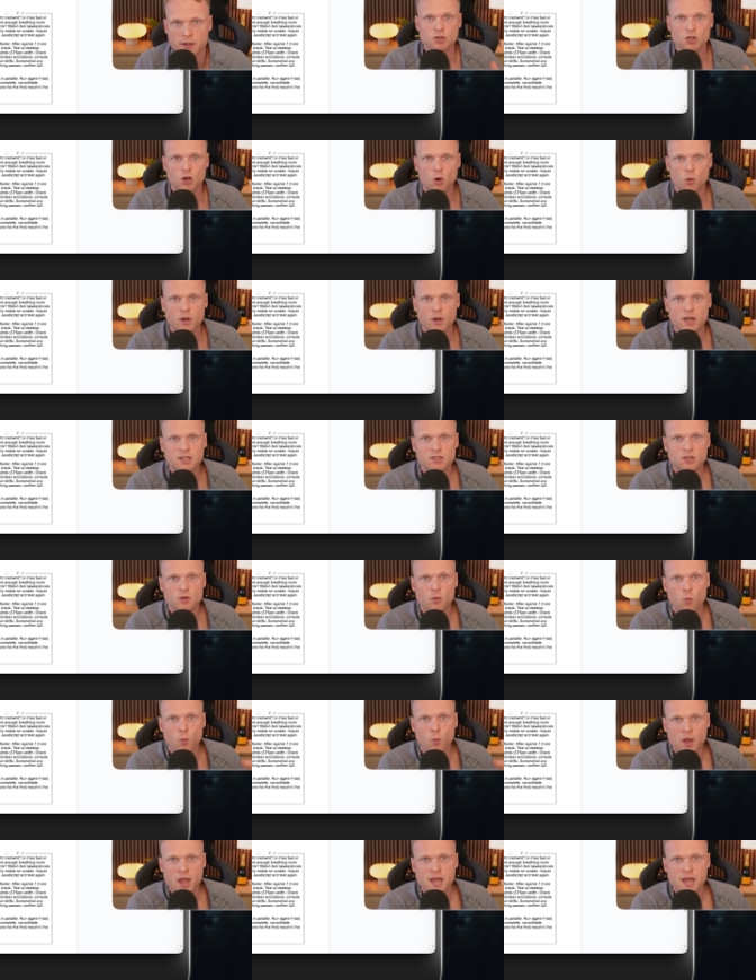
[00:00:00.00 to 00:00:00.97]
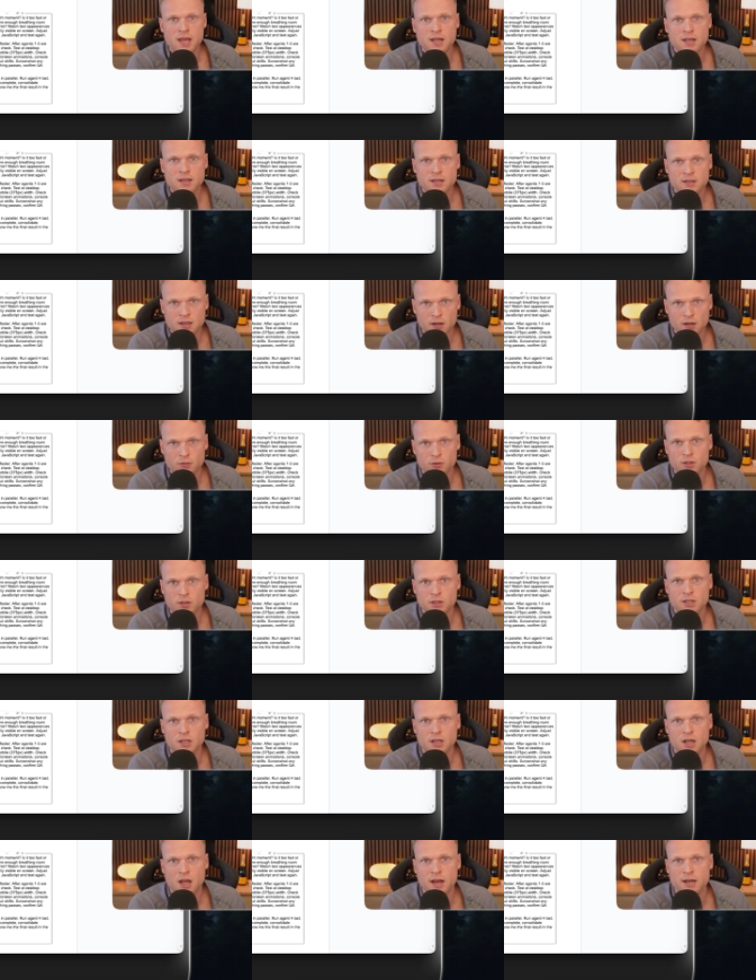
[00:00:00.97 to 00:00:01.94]
So it's a way
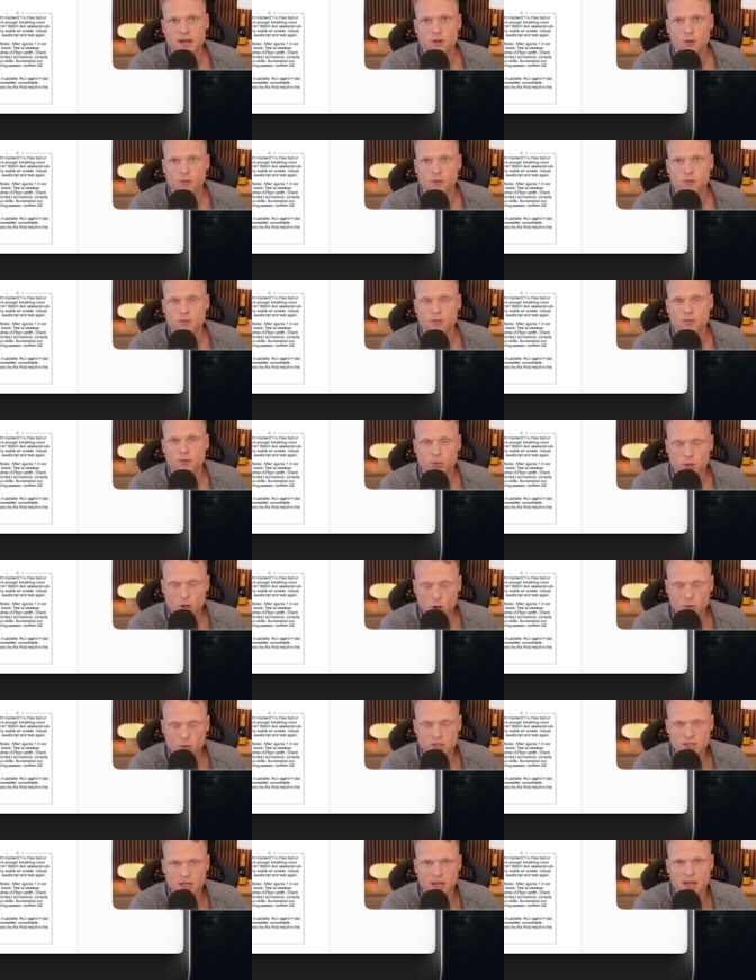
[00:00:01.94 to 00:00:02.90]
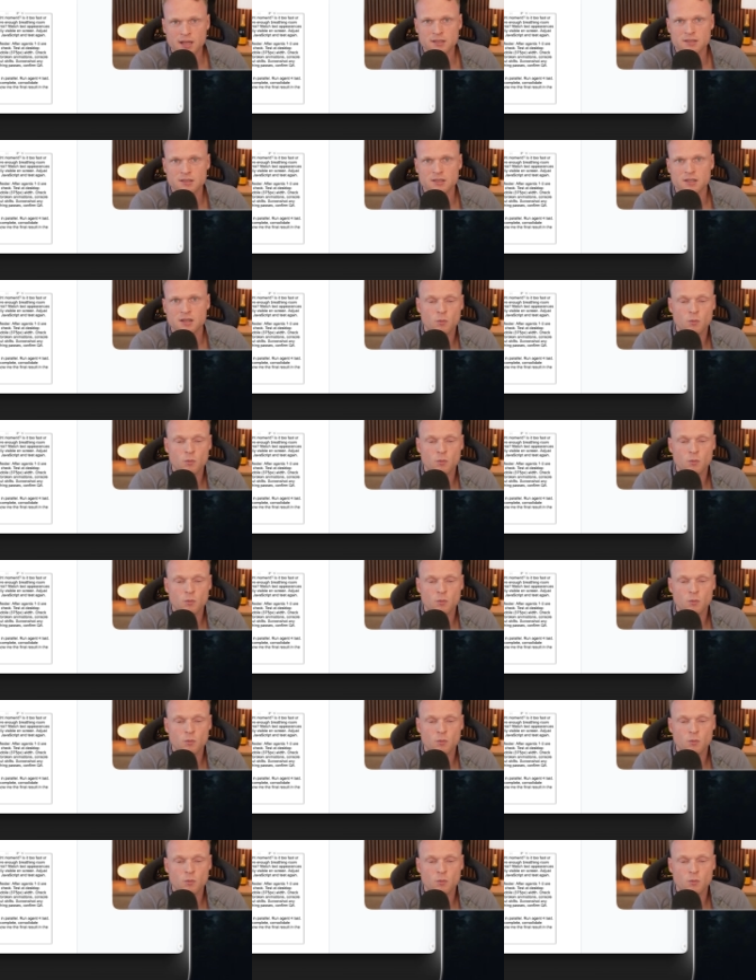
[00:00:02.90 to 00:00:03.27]
different kind of process,